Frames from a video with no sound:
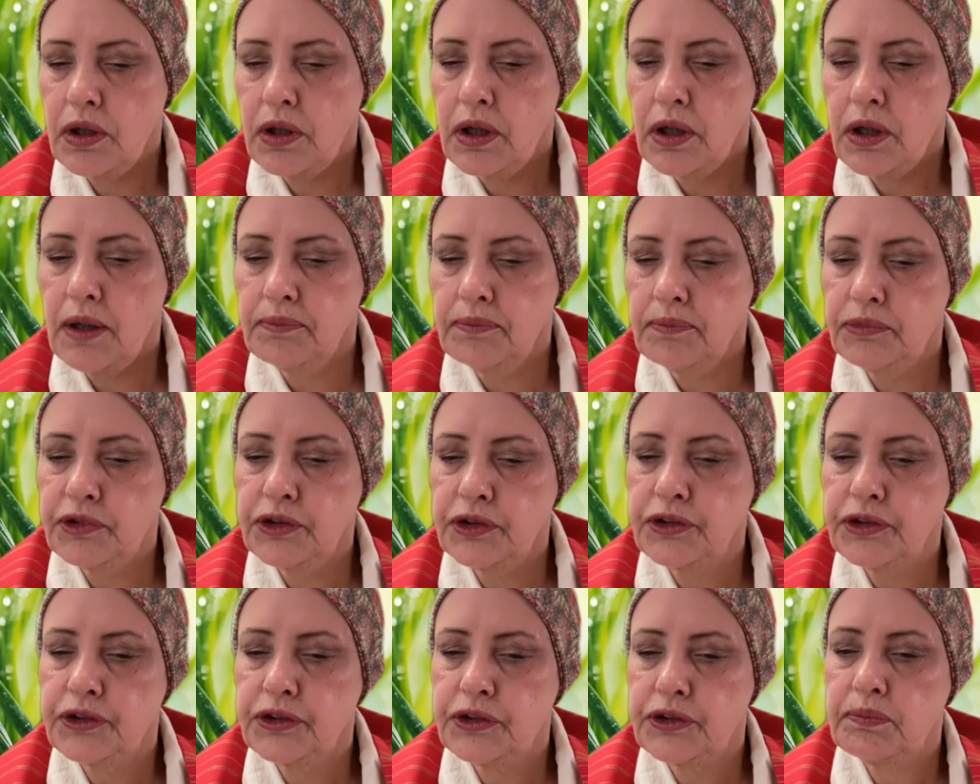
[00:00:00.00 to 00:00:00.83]
um,
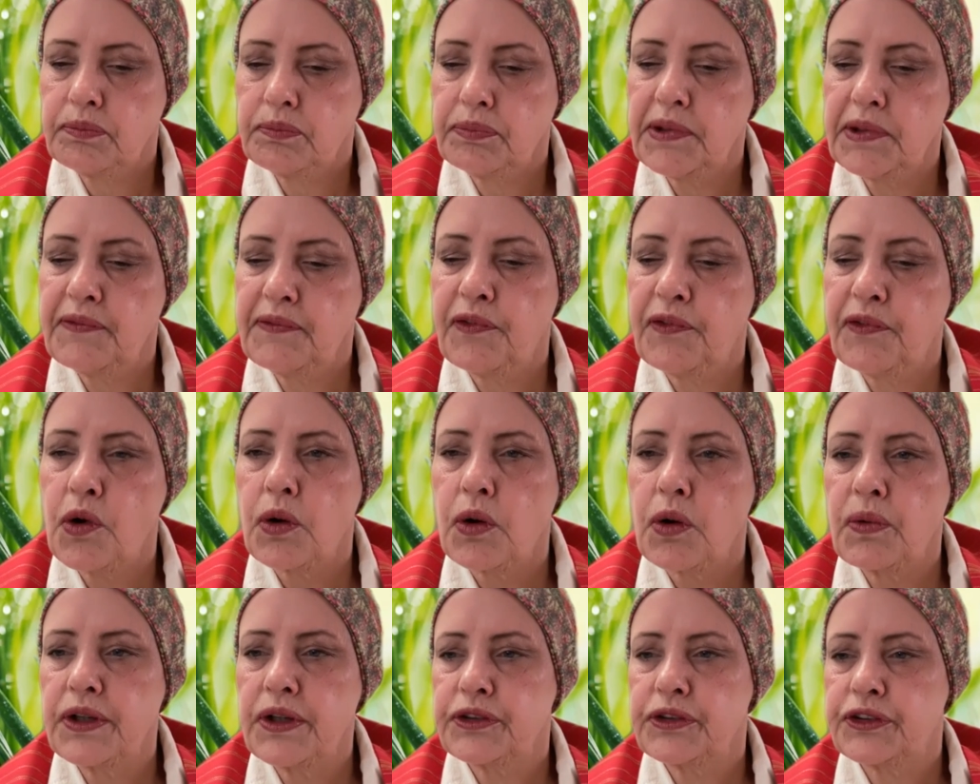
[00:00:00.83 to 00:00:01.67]
just
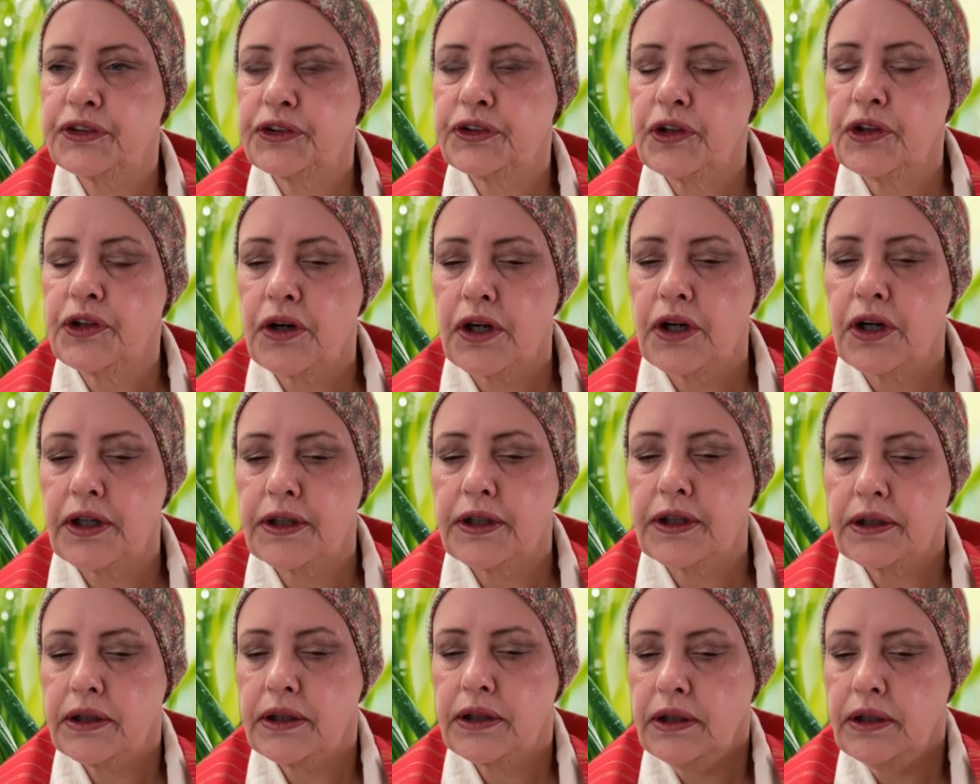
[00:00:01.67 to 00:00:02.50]
before we start,